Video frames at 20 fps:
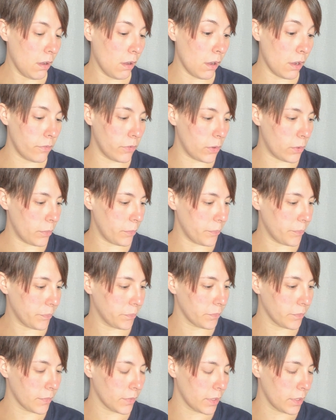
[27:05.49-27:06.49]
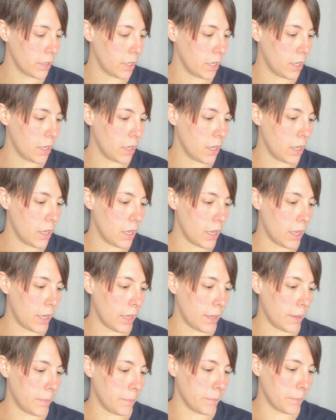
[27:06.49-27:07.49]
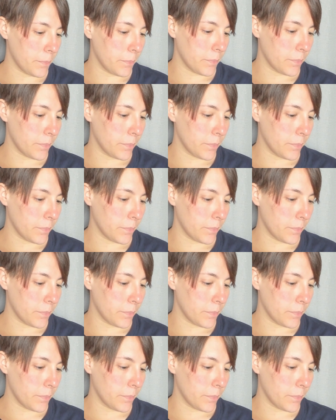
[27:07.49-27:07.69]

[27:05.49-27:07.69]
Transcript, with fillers: Awful. Um,